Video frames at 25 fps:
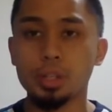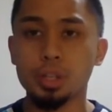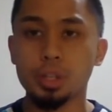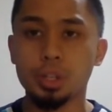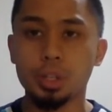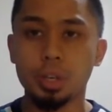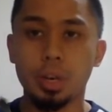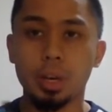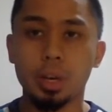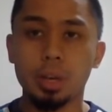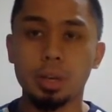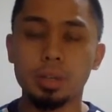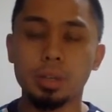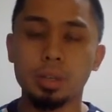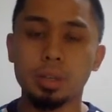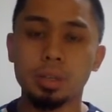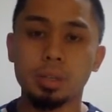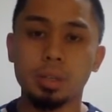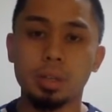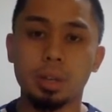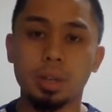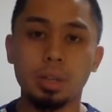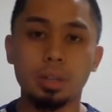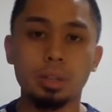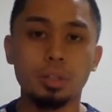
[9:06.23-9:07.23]

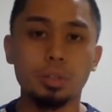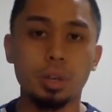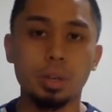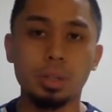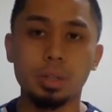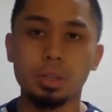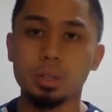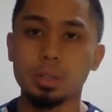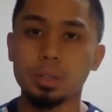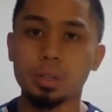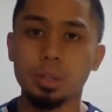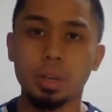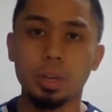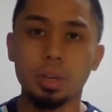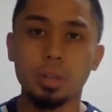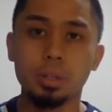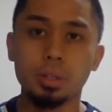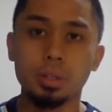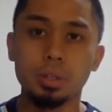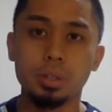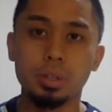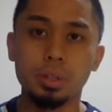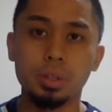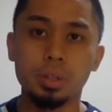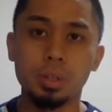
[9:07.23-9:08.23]
checks, any dressing
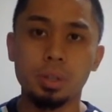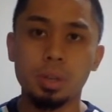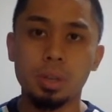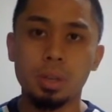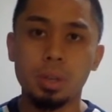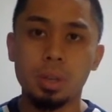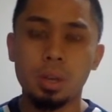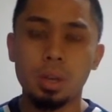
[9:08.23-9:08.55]
changes,